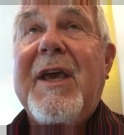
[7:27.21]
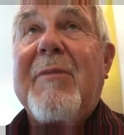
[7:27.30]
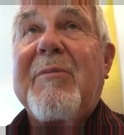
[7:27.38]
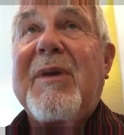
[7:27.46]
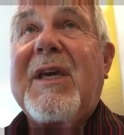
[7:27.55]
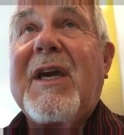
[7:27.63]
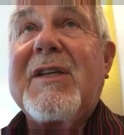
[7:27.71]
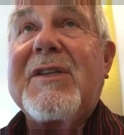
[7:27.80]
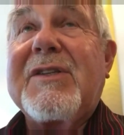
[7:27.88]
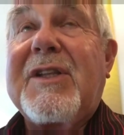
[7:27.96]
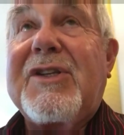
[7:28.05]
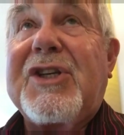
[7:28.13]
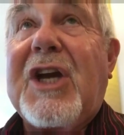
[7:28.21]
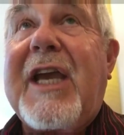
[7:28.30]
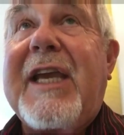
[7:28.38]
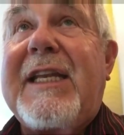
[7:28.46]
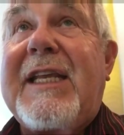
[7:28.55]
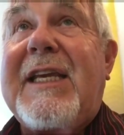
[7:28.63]
because the
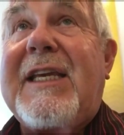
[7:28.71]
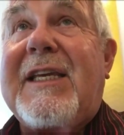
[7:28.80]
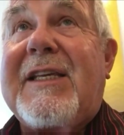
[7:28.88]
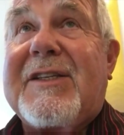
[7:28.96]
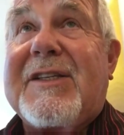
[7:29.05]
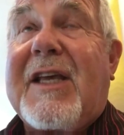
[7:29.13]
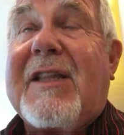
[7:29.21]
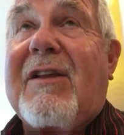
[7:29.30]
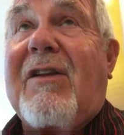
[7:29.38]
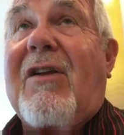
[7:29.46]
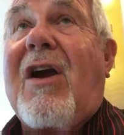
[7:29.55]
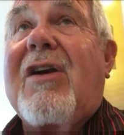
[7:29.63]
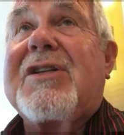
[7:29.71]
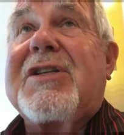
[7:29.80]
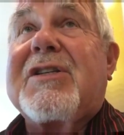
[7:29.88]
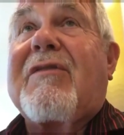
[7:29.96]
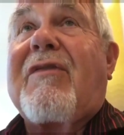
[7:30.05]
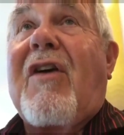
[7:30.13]
Chinese at the
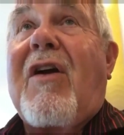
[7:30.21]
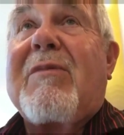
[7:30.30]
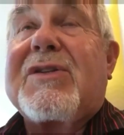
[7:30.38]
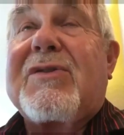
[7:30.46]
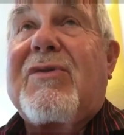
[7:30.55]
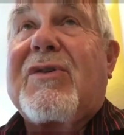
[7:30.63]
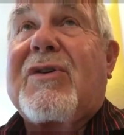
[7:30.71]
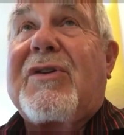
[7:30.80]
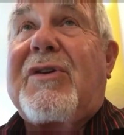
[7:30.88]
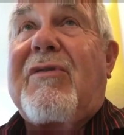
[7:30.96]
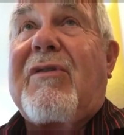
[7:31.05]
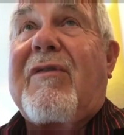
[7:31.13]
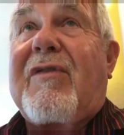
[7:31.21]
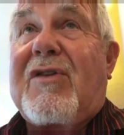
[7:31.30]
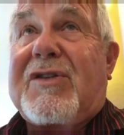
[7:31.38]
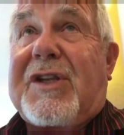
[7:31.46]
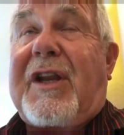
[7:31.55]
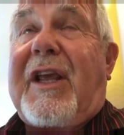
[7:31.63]
largest pharmaceutical
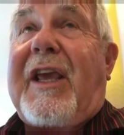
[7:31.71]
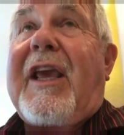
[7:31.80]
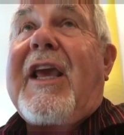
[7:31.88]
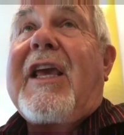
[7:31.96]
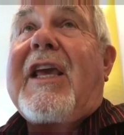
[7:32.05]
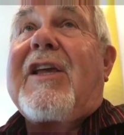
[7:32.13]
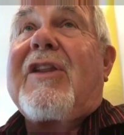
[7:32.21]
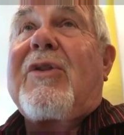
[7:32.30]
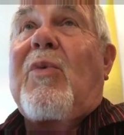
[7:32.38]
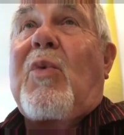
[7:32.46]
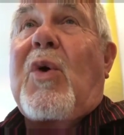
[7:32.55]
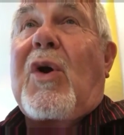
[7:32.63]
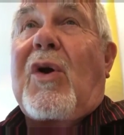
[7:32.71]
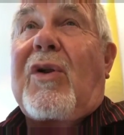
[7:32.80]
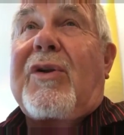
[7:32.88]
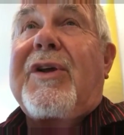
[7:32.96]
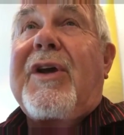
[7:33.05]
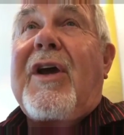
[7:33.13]
university in the
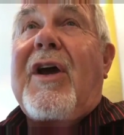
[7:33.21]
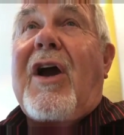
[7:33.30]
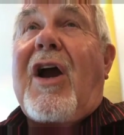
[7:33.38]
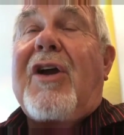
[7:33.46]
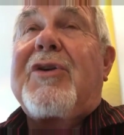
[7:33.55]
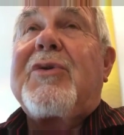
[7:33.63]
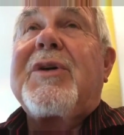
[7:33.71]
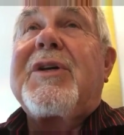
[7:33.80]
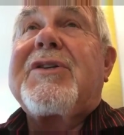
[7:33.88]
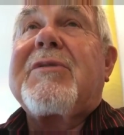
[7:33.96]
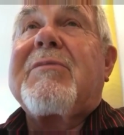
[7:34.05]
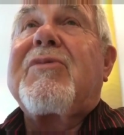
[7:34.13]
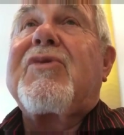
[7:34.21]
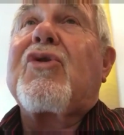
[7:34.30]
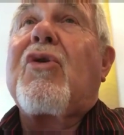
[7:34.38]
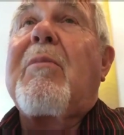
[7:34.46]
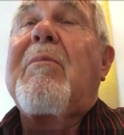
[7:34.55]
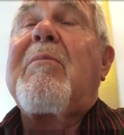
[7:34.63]
world are doing some
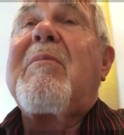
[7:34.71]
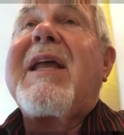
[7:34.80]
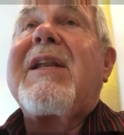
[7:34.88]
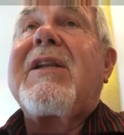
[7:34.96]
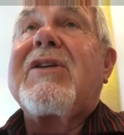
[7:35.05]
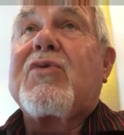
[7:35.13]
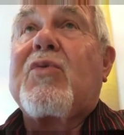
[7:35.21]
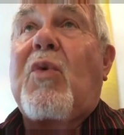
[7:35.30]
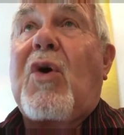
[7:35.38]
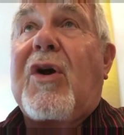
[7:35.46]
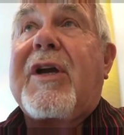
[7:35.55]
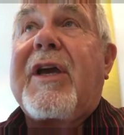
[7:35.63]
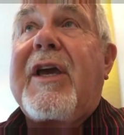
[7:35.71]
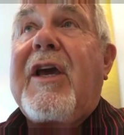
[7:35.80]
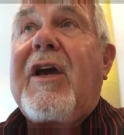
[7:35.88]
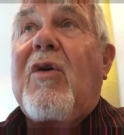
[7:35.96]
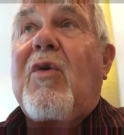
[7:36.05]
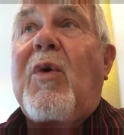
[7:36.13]
tremendous work
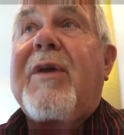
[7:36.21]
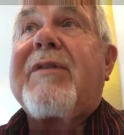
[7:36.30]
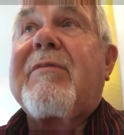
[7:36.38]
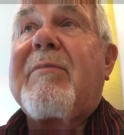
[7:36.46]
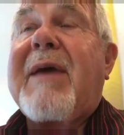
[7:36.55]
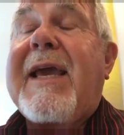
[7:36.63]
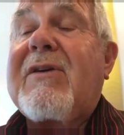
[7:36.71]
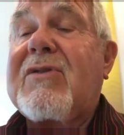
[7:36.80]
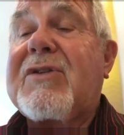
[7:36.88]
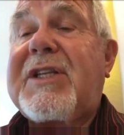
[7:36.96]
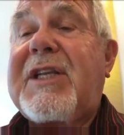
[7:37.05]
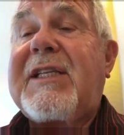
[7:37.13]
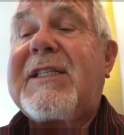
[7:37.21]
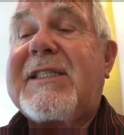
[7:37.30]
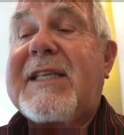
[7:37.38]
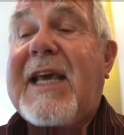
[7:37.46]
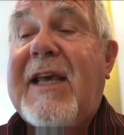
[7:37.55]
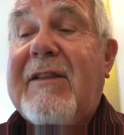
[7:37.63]
with mangosteen
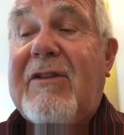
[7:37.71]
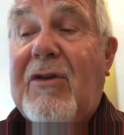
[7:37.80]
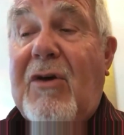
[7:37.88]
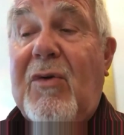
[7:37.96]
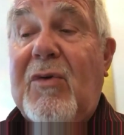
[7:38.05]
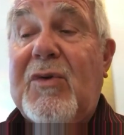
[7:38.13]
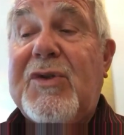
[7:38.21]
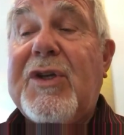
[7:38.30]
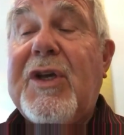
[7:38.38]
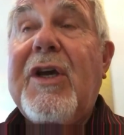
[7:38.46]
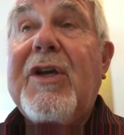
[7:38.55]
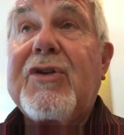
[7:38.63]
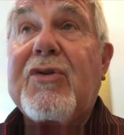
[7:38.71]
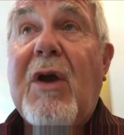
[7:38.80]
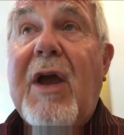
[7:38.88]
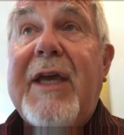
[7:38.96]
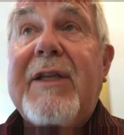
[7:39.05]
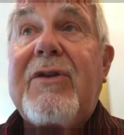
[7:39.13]
xanthones,
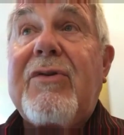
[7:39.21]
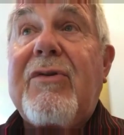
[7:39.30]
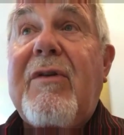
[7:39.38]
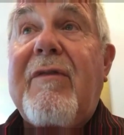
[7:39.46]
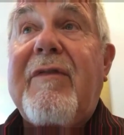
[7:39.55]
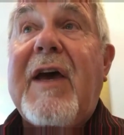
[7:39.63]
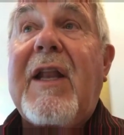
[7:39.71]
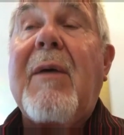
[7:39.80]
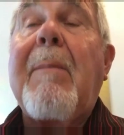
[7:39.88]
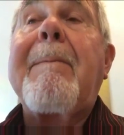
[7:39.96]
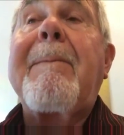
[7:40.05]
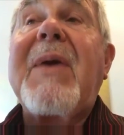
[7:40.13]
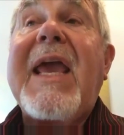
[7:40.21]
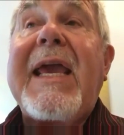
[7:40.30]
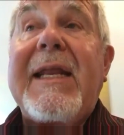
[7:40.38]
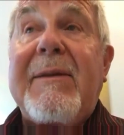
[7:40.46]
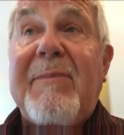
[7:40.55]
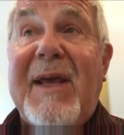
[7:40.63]
trying to develop
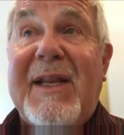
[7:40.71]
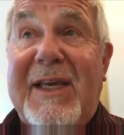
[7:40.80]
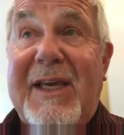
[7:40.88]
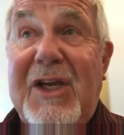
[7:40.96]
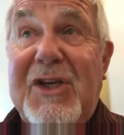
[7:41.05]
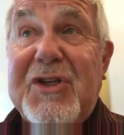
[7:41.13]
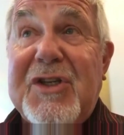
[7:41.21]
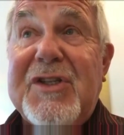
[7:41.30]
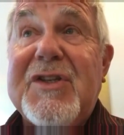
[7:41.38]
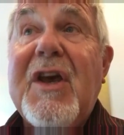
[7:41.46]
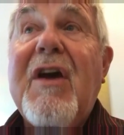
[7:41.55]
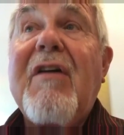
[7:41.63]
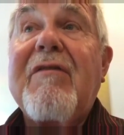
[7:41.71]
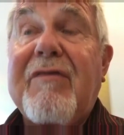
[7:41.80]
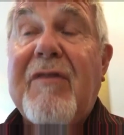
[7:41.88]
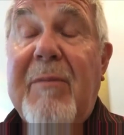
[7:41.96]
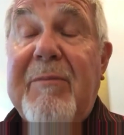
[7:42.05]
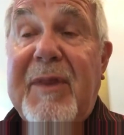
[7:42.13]
pain medications
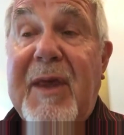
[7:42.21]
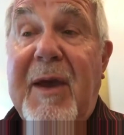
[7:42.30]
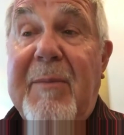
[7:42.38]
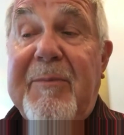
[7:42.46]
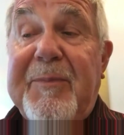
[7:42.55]
from them.